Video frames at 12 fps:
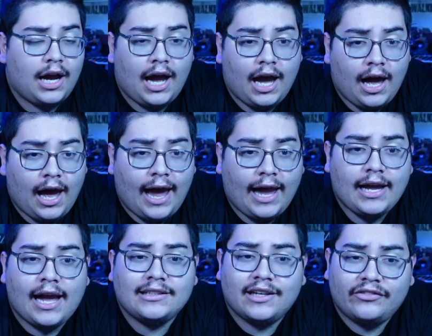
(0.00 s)
uh,
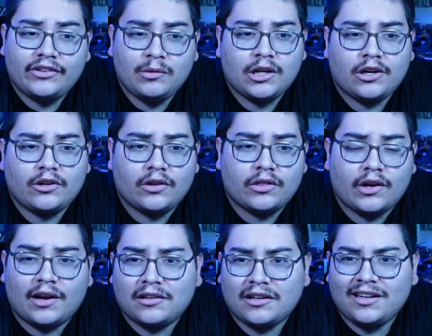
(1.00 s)
I, I definitely want to hear your
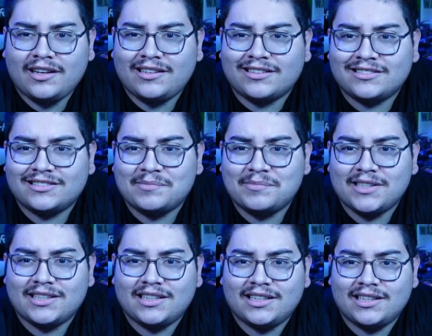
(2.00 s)
thoughts on it, because, I
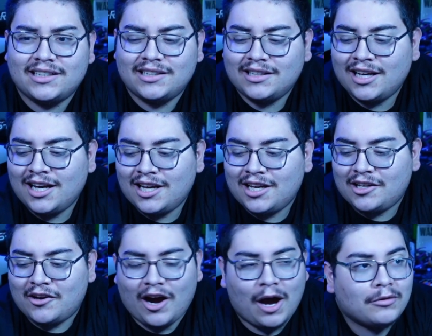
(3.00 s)
mean, it,
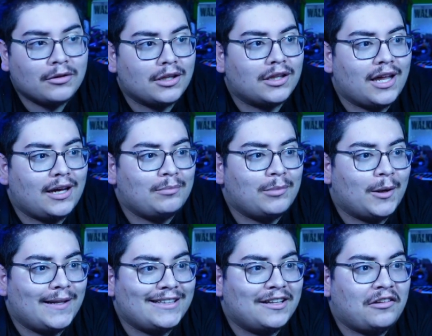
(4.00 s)
you know, I was just like,
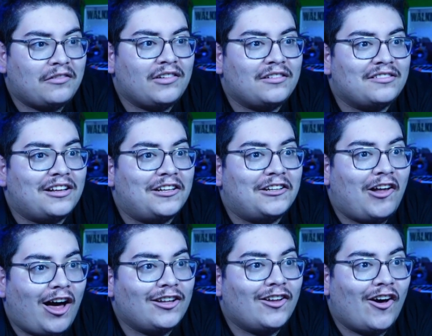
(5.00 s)
bro, like, this feels a
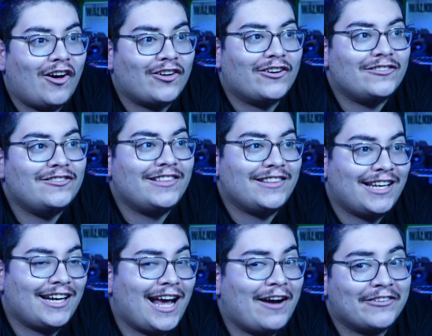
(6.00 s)
lot longer
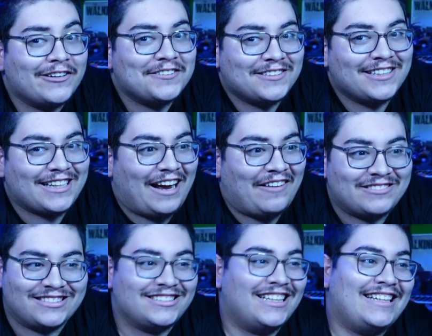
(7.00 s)
than an hour, and I'm
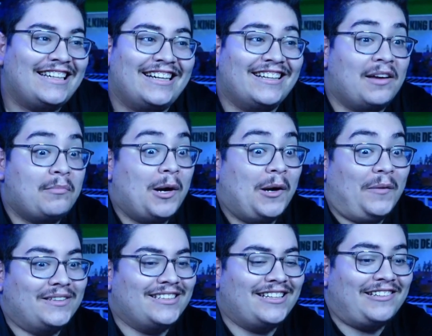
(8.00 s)
just sitting here like,
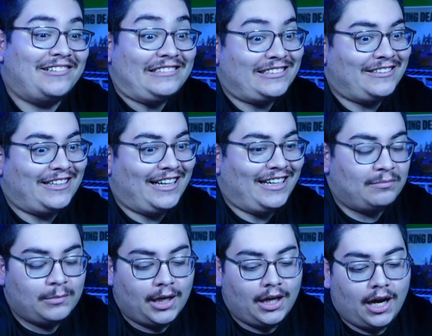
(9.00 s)
bro, like, what's going on,
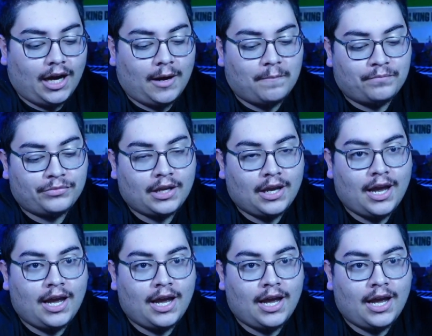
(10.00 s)
but, um,